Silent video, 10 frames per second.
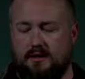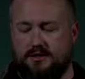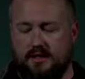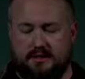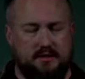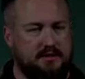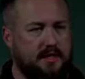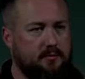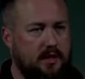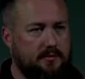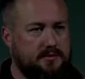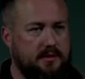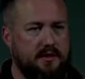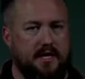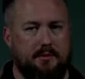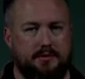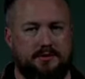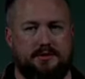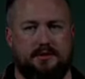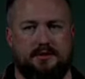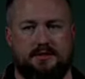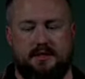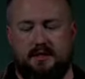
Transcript: Justin and Sam Roberts, part of Neighbors Church,